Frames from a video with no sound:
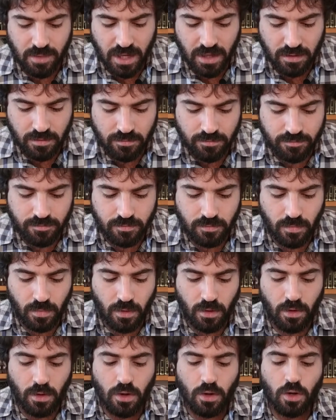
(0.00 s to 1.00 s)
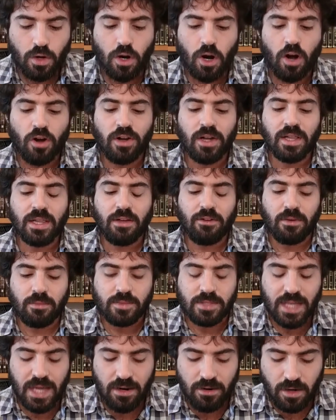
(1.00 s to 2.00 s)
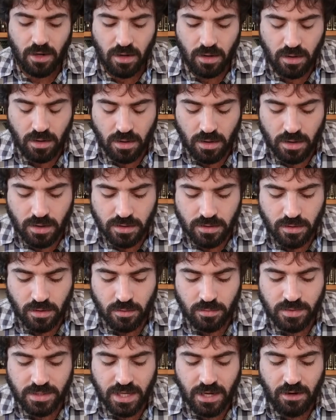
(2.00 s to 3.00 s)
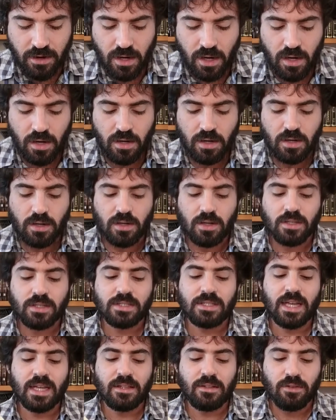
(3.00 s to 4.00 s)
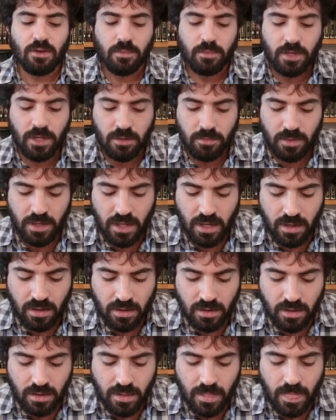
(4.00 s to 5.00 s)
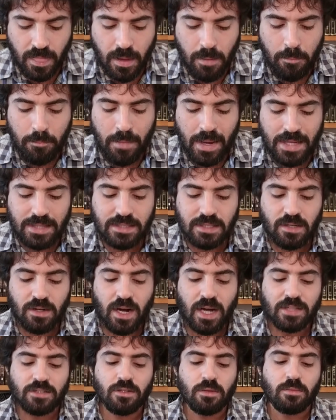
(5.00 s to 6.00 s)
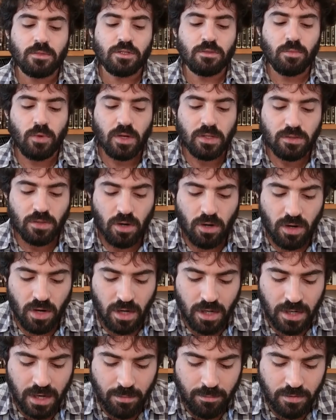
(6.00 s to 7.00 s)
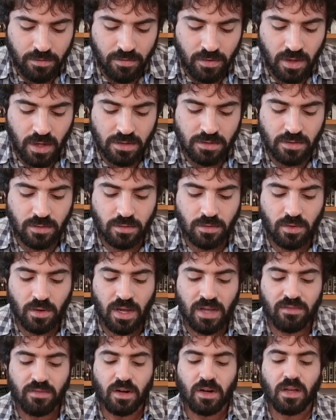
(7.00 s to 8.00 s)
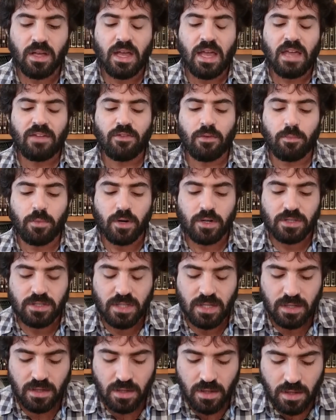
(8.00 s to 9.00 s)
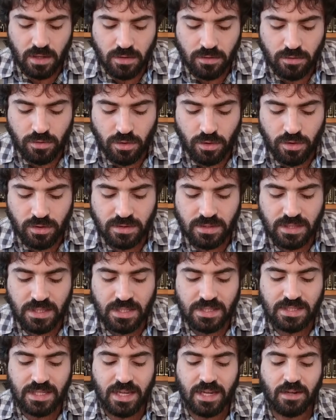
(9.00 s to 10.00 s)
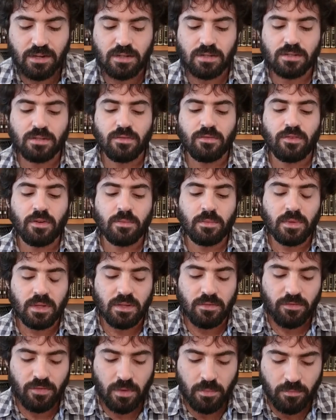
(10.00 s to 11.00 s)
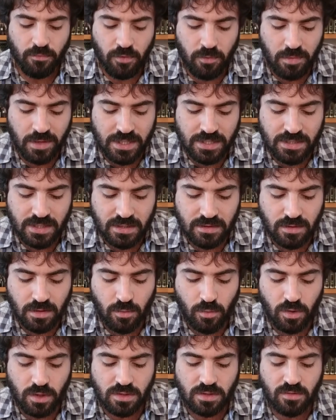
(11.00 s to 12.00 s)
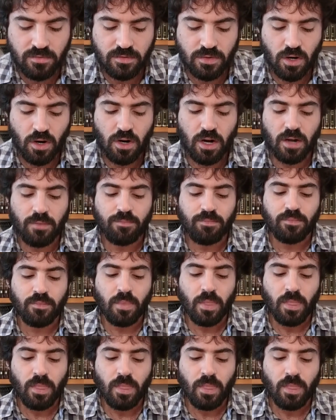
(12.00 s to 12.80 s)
man. Zera, so Reb Zera said to Rabbi Yirmiyah, Mishmoa Torah If a person turns his ears from, from, from listening to words of Torah,